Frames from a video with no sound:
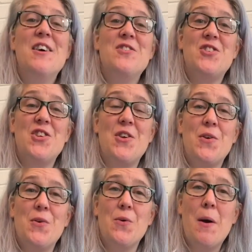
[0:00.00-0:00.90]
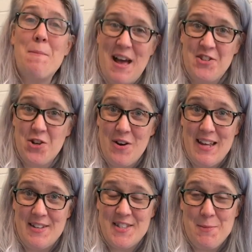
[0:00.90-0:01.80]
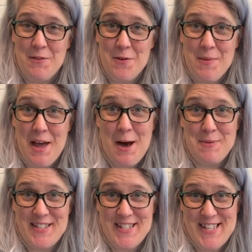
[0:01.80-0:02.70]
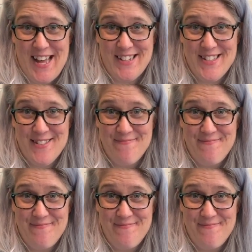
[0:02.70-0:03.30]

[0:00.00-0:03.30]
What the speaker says: to masquerade as someone from the opposite sex.